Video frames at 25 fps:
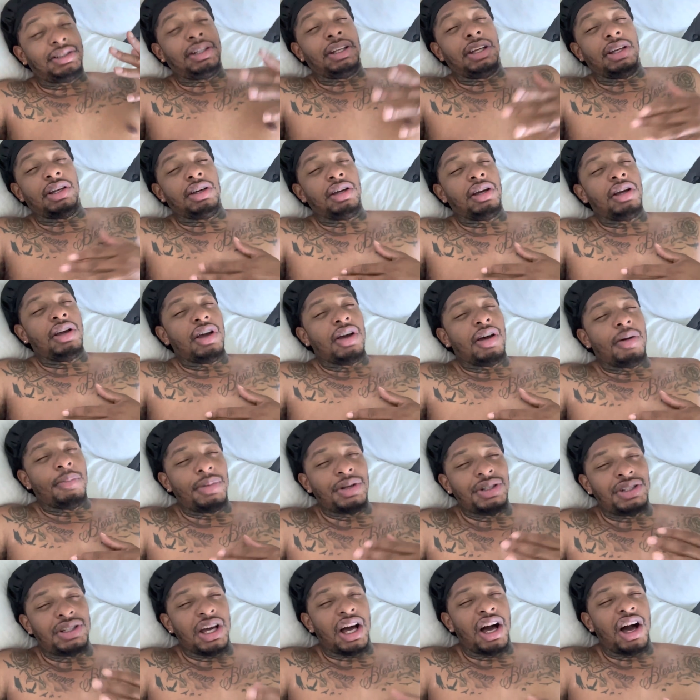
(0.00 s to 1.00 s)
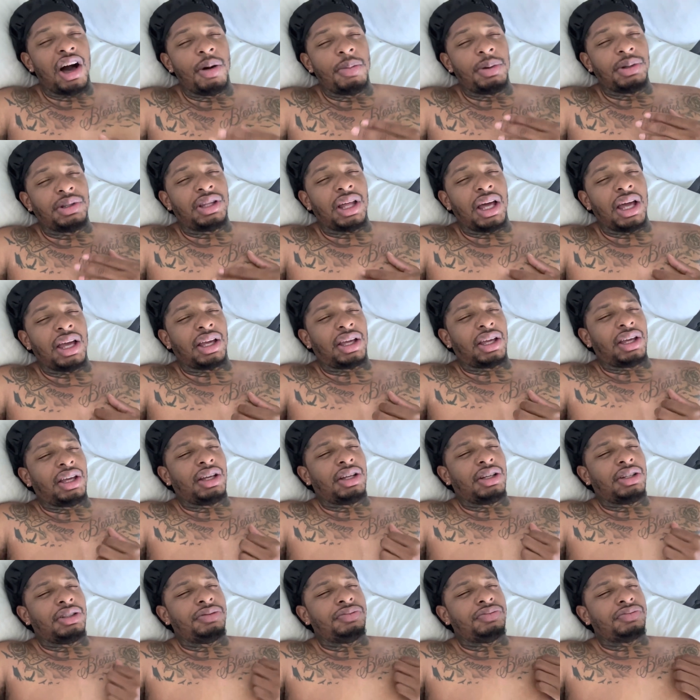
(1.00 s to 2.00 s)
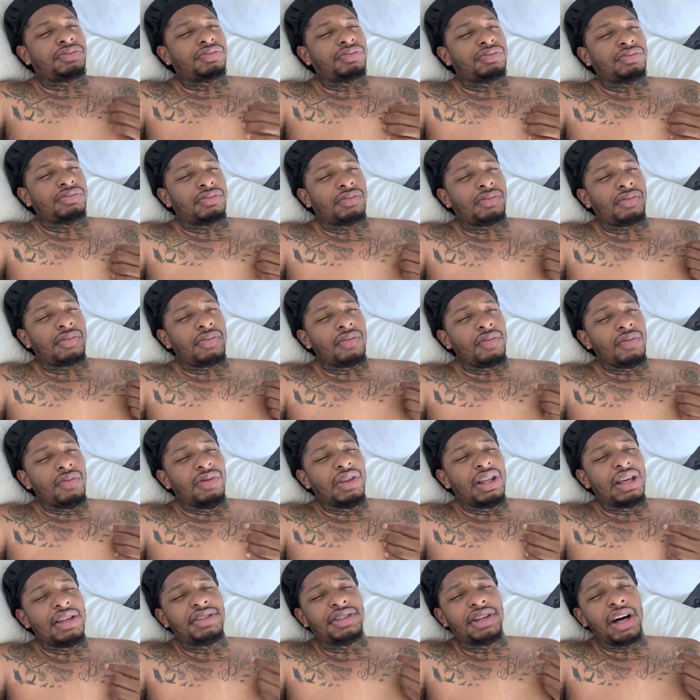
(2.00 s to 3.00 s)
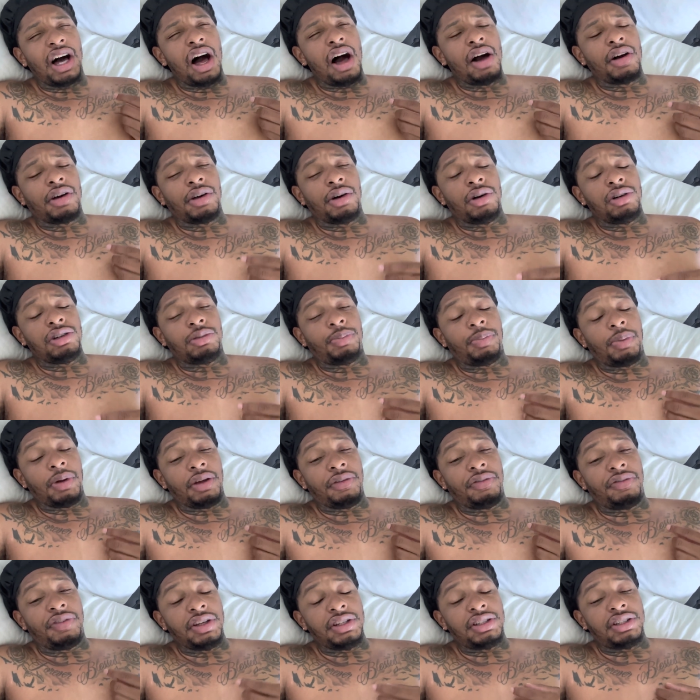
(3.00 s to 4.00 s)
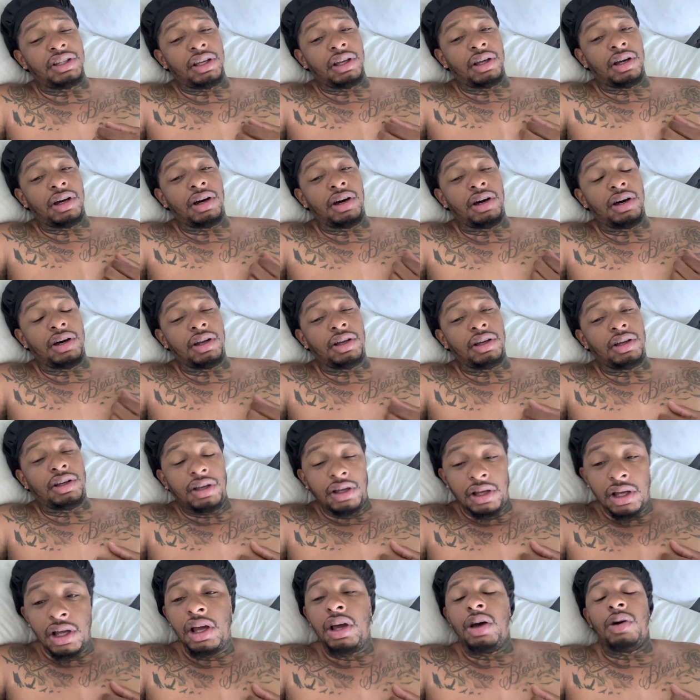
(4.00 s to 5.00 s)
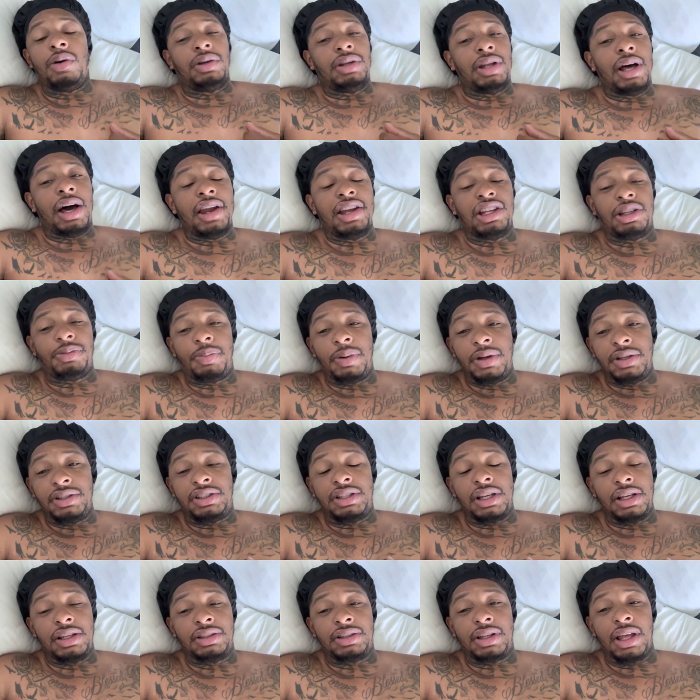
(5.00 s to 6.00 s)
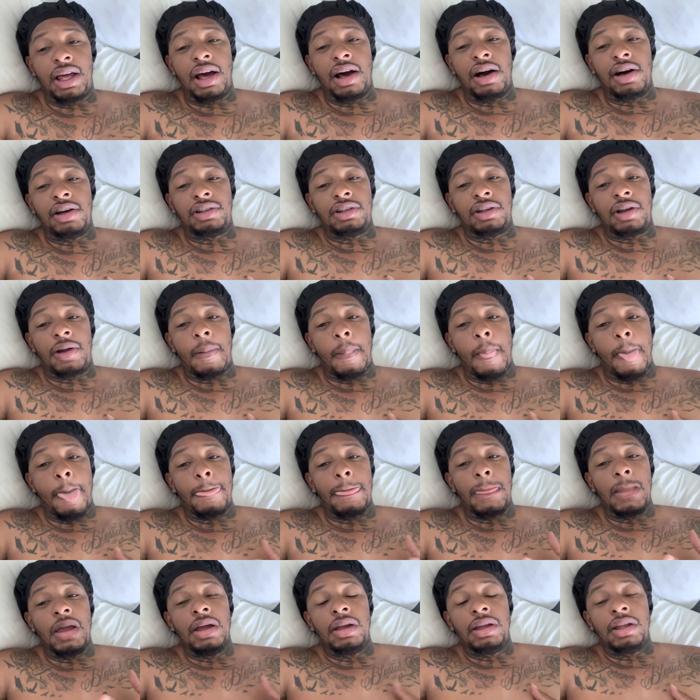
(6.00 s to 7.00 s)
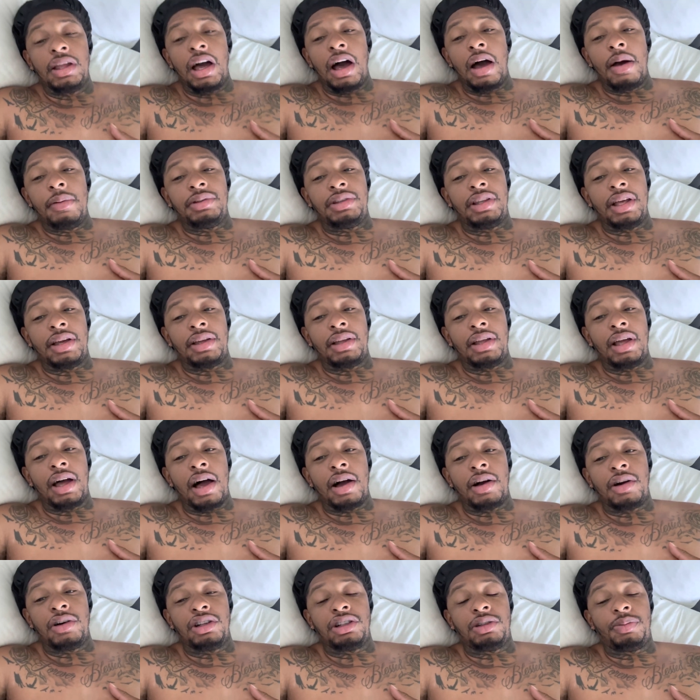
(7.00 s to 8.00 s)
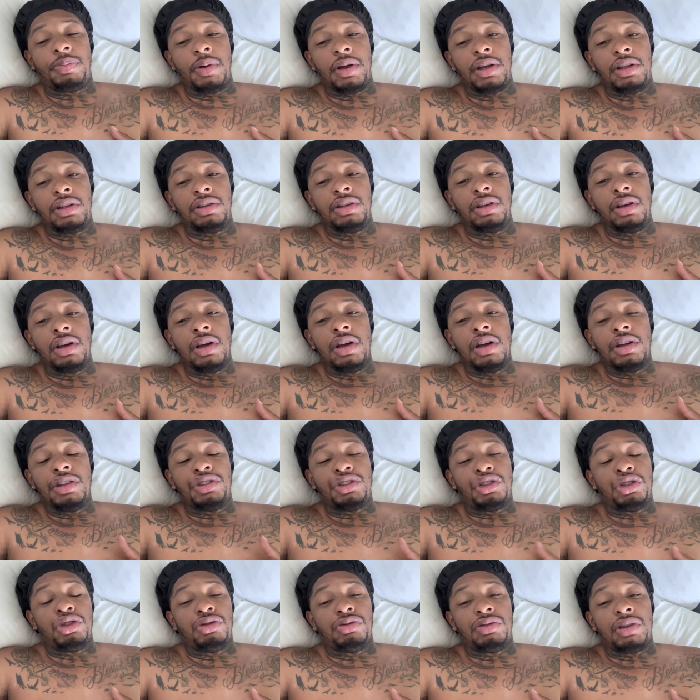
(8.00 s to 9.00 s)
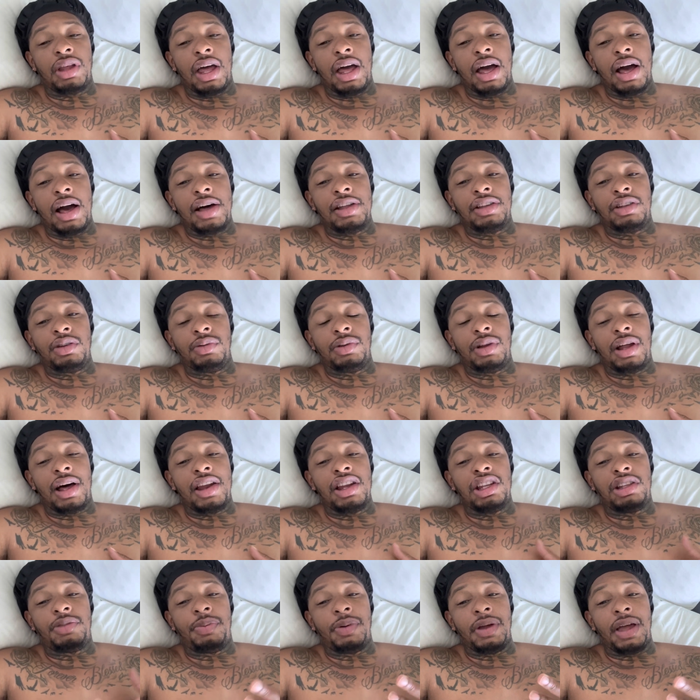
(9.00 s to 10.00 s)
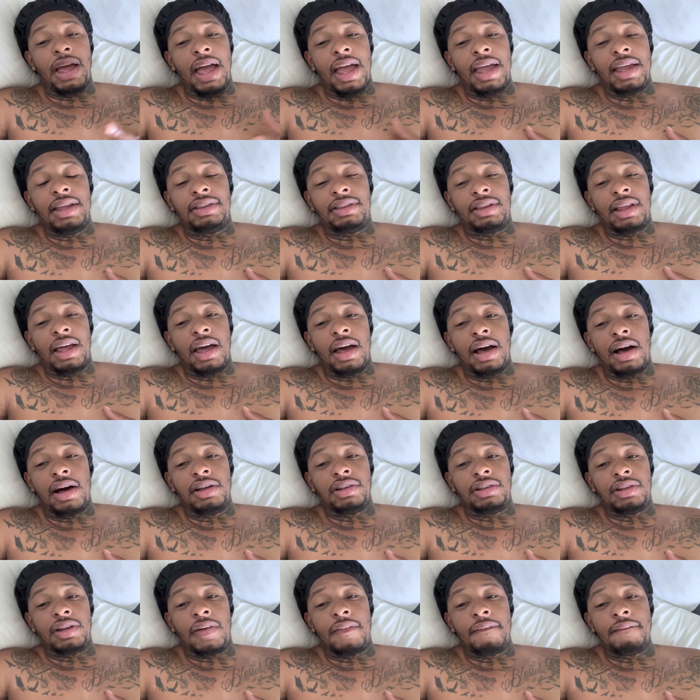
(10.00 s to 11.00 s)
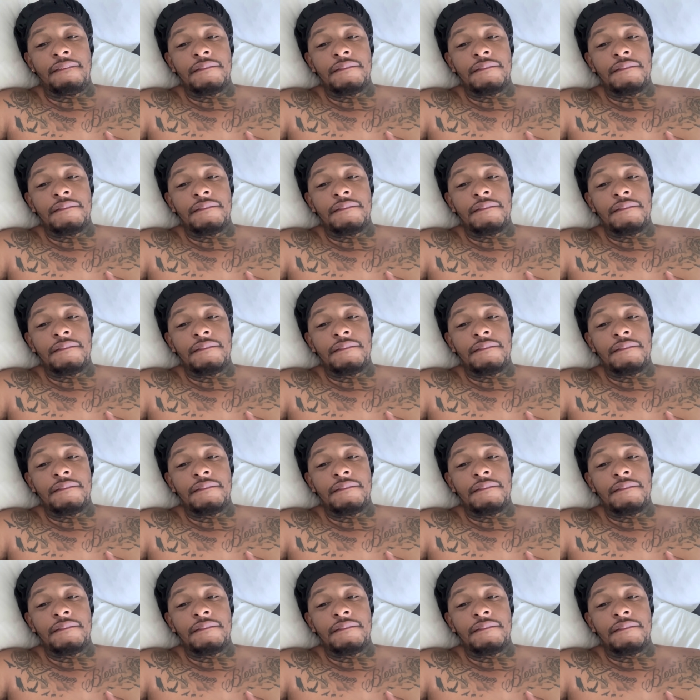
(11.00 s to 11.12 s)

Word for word: shit. But y'all be thinking that y'all can go spend fifteen hundred when I only spend ten thousand. Y'all be thinking y'all gonna spend 2000 when I only spent 8000